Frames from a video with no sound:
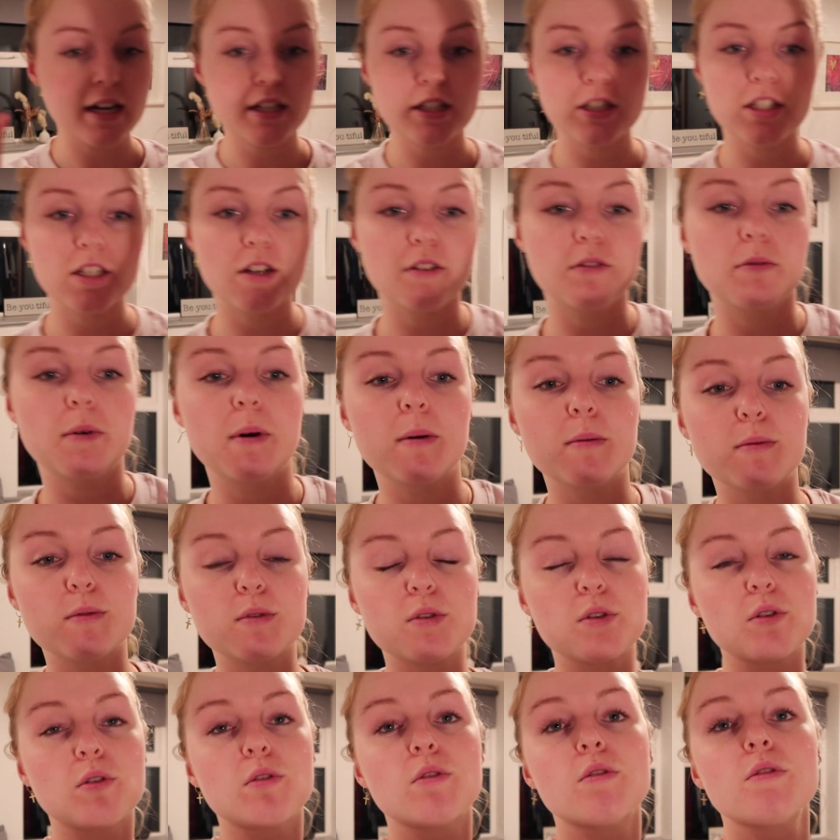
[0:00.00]
actually don't remember what it's
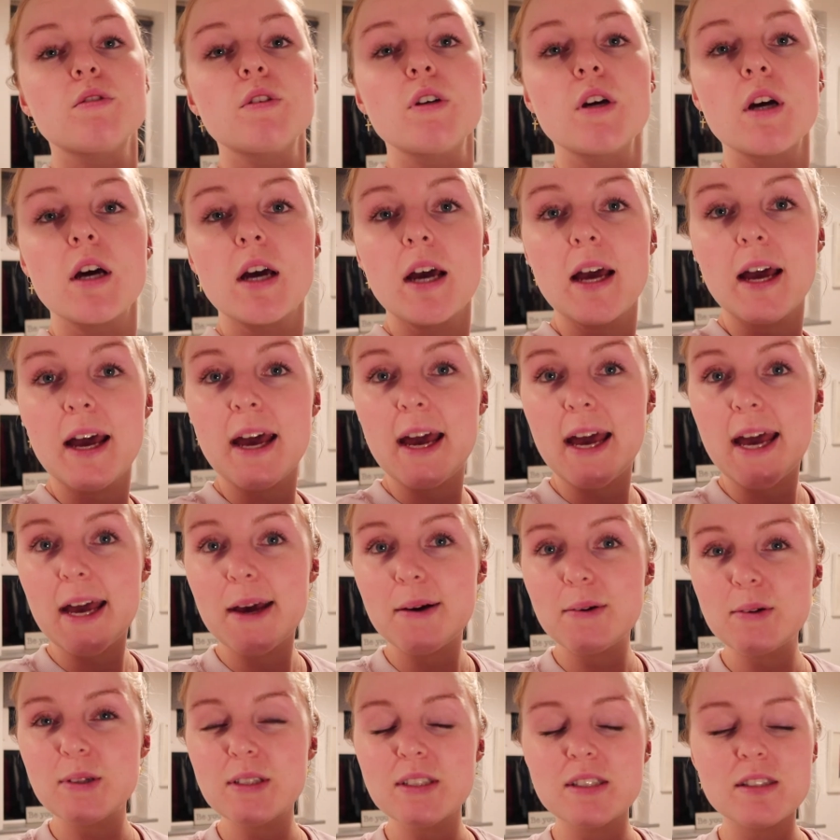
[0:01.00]
called. It
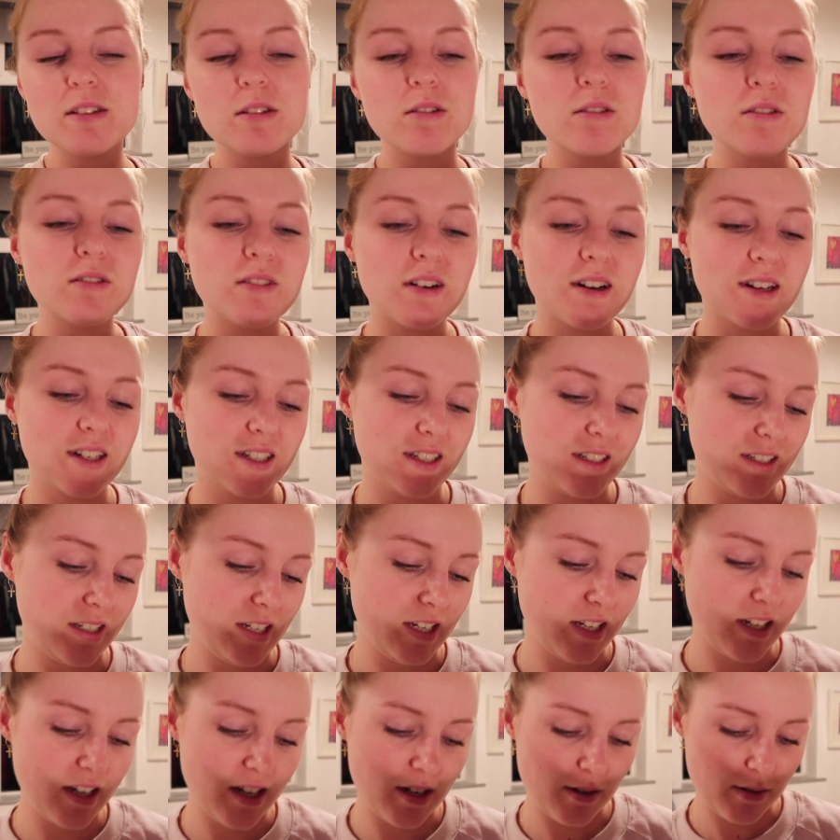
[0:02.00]
was alright.
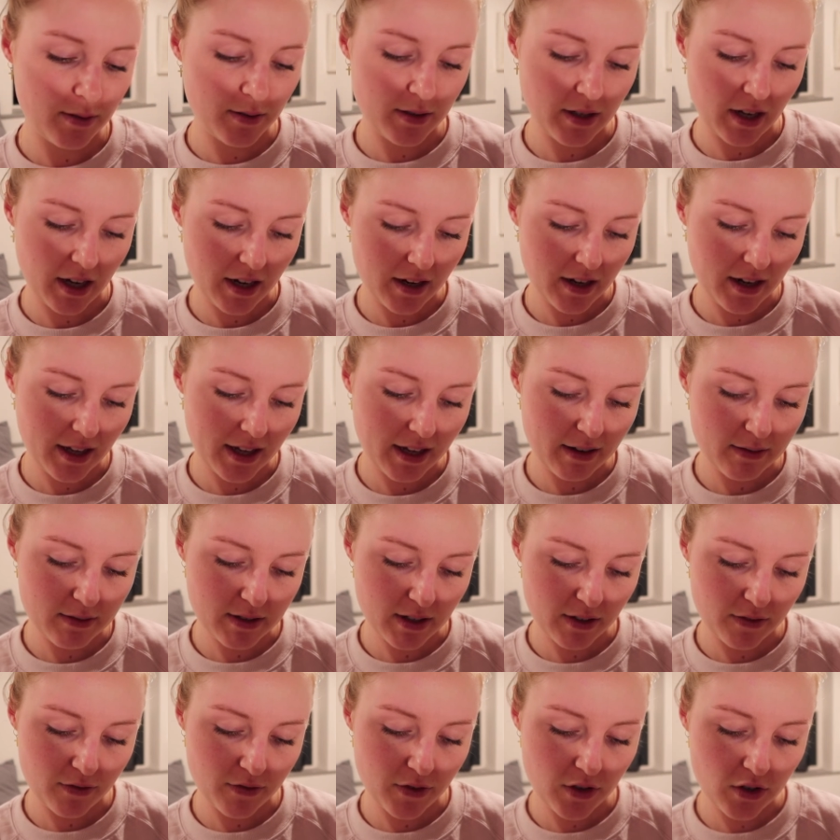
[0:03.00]
I don't know. It was kind of like, it was
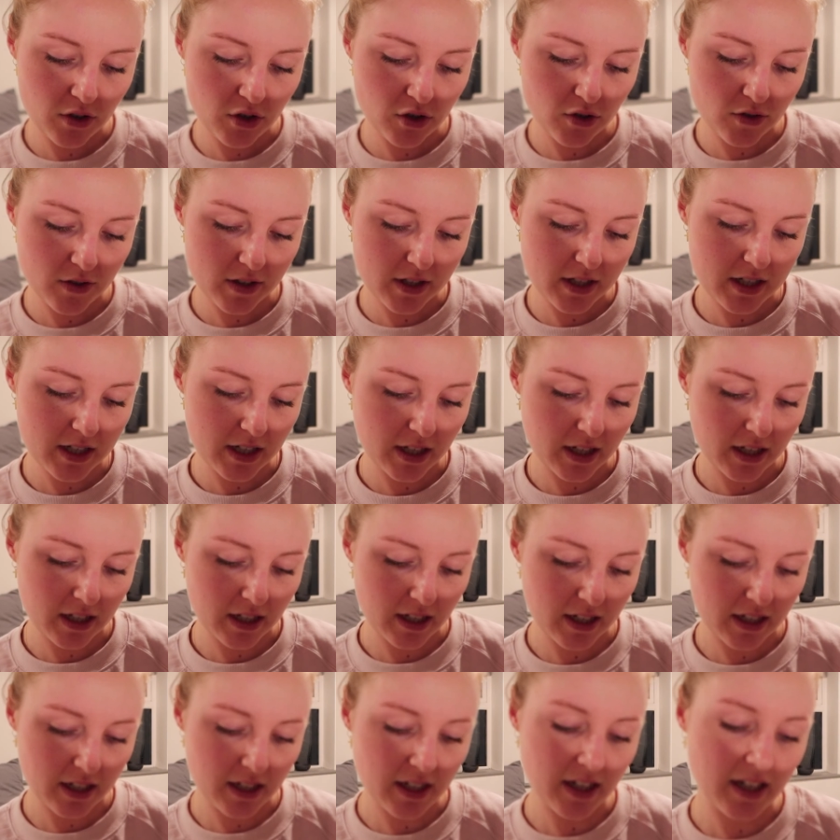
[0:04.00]
like futuristic and
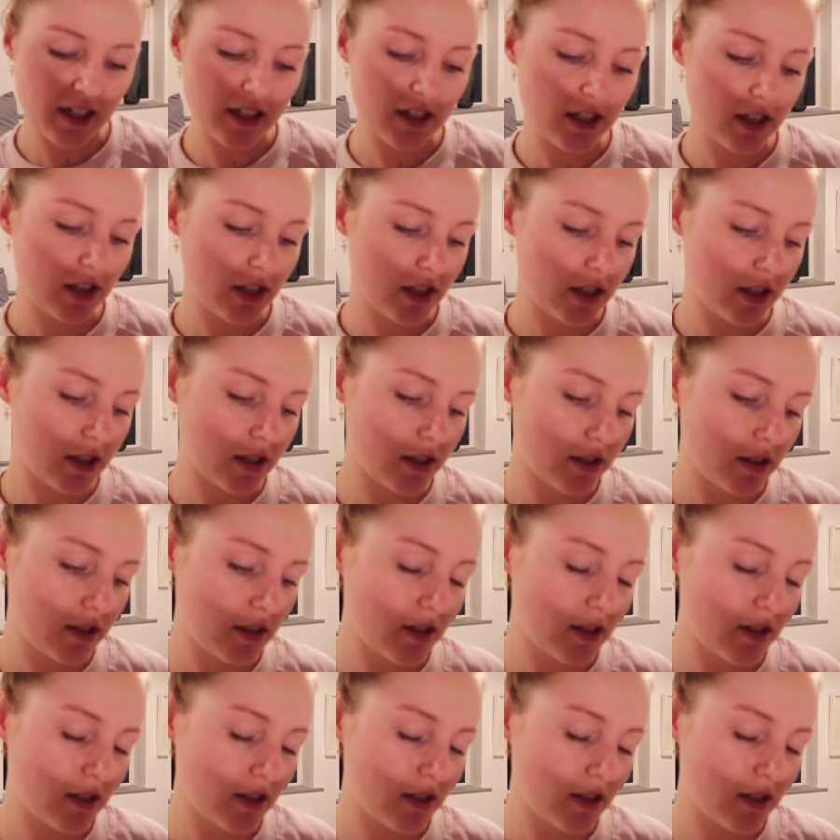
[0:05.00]
like kind of just